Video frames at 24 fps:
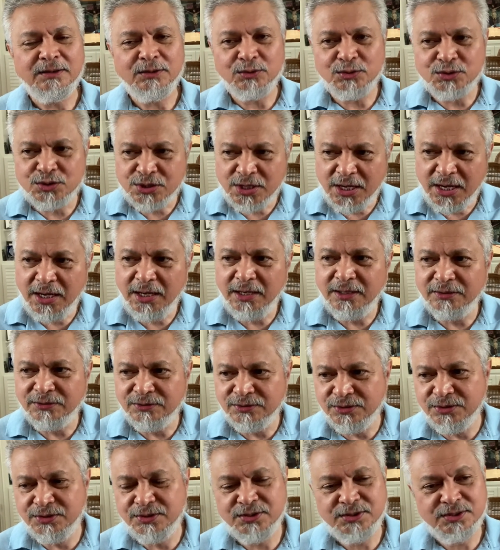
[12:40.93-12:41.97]
to
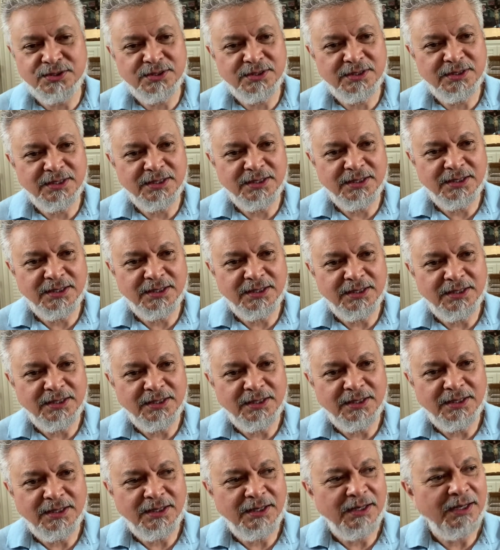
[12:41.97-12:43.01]
change
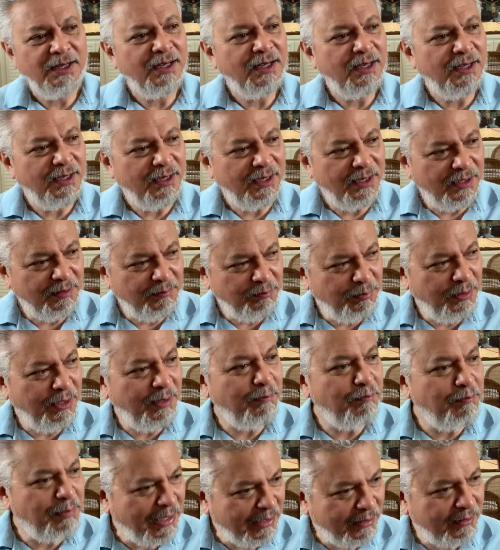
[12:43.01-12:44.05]
and be
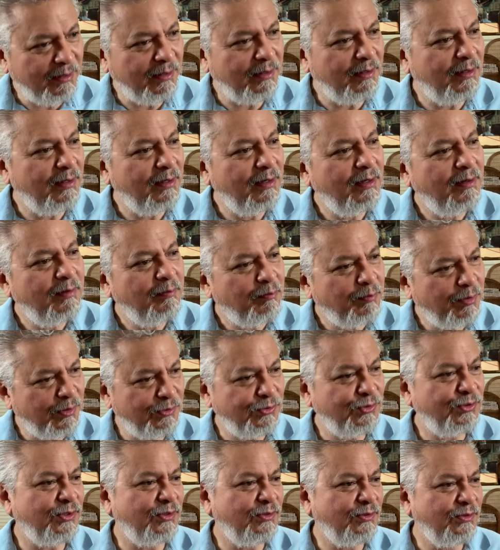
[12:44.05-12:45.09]
better
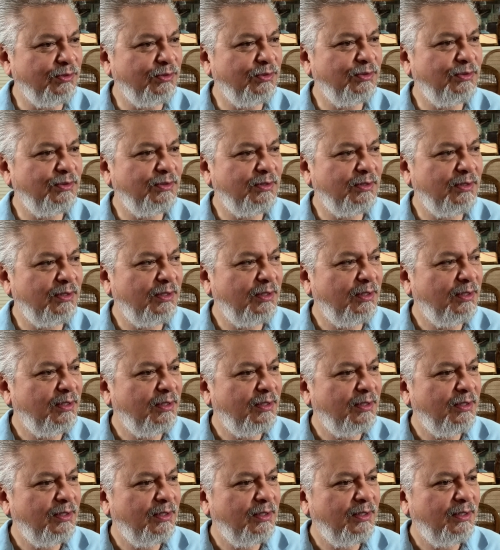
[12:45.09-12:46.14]
persons
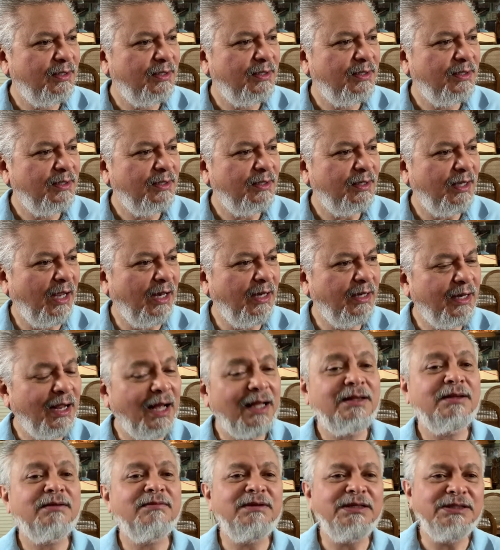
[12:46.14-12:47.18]
and
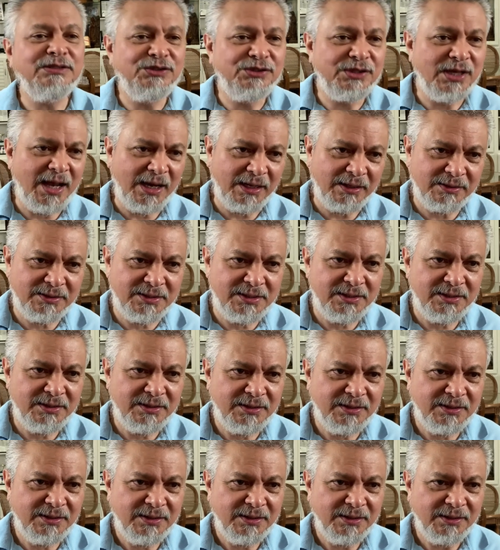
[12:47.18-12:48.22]
not reject,
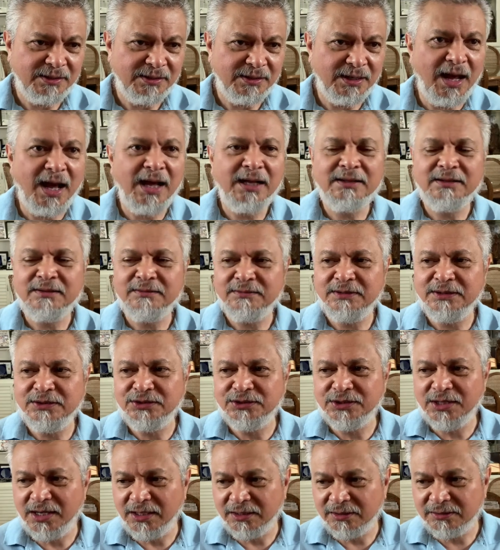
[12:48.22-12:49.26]
not
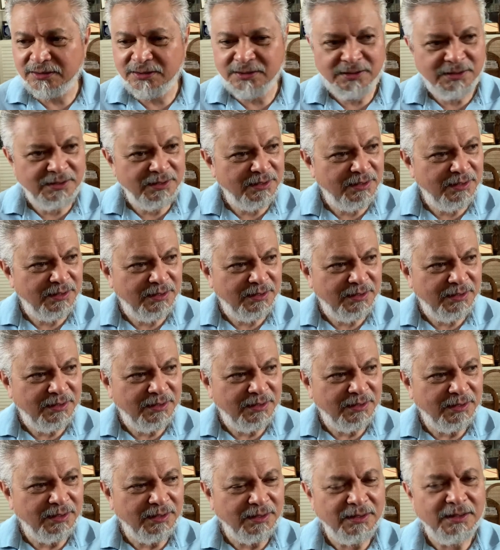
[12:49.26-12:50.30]
reject
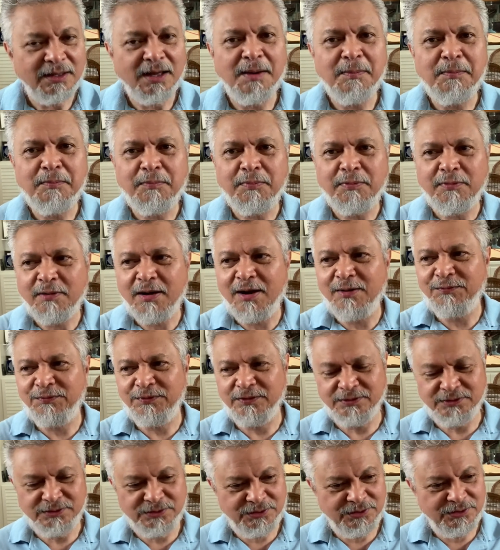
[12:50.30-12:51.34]
the
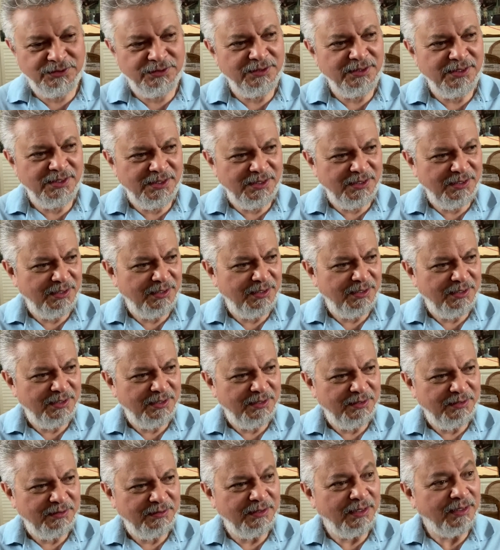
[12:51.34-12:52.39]
prophets
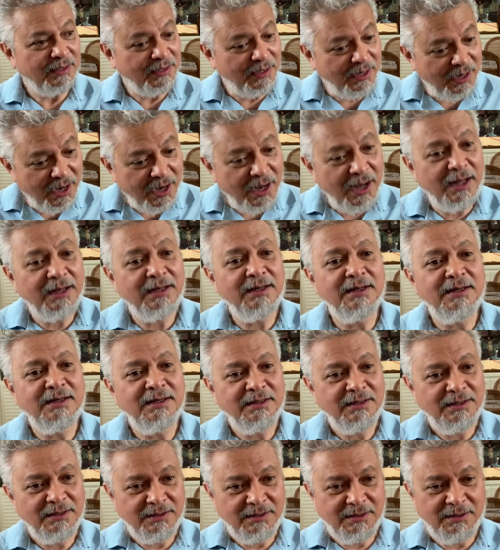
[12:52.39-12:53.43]
that God
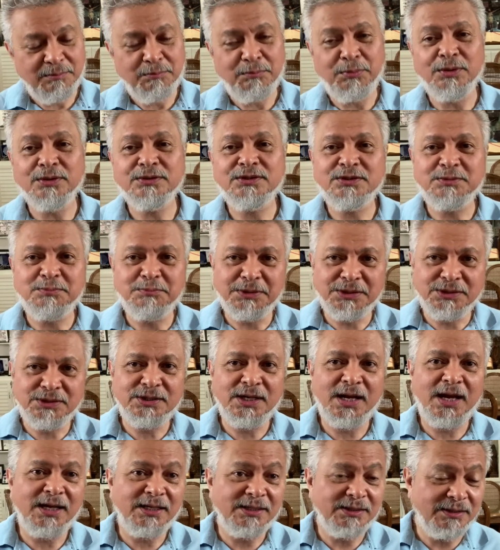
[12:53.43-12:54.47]
puts
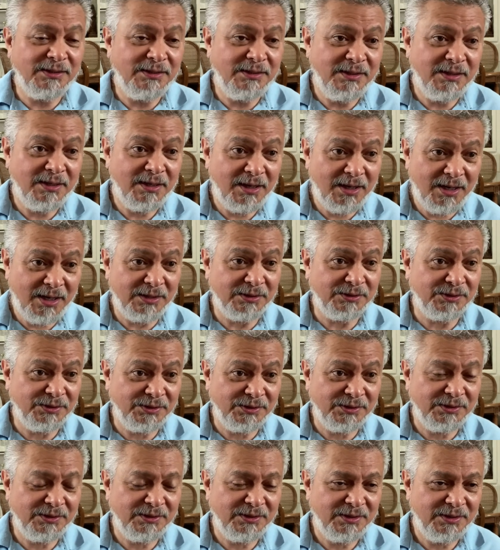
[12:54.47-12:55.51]
beside
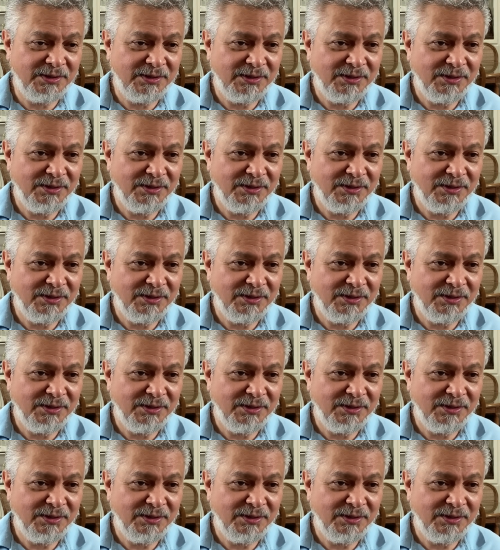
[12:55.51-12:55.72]
us